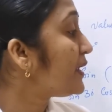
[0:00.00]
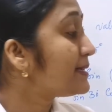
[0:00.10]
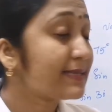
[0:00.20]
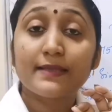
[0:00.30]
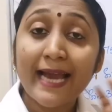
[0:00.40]

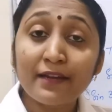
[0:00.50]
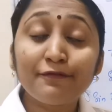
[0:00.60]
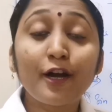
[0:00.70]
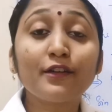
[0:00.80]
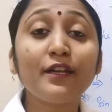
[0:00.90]
Sine
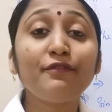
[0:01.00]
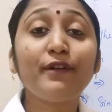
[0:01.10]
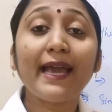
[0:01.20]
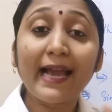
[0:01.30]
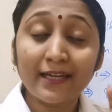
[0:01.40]
45
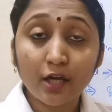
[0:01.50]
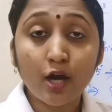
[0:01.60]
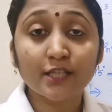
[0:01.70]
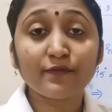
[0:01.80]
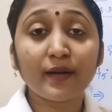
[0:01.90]
and
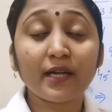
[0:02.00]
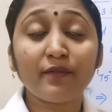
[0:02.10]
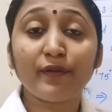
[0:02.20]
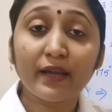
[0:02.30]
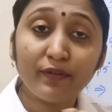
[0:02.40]
cos
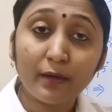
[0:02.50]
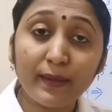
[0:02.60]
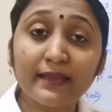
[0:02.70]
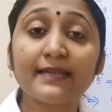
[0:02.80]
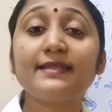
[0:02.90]
45 will
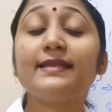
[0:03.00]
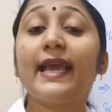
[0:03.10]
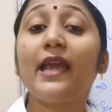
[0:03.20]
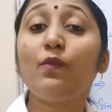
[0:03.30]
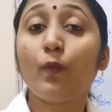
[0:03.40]
be the
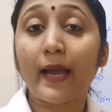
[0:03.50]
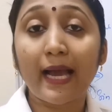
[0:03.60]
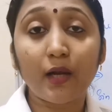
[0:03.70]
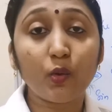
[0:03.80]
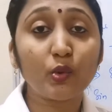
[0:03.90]
same
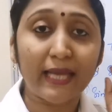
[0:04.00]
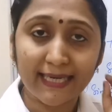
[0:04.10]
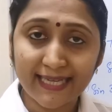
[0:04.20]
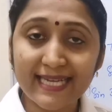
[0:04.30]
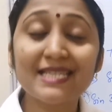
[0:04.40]
value,
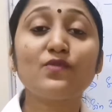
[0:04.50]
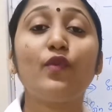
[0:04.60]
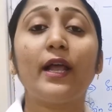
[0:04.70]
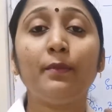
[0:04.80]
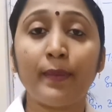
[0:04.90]
that is
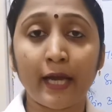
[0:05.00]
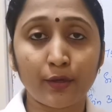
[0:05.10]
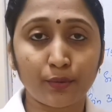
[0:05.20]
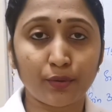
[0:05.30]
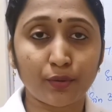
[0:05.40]
1 by
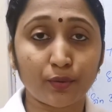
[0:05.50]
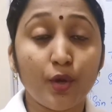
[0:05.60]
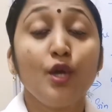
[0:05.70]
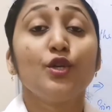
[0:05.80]
root 2.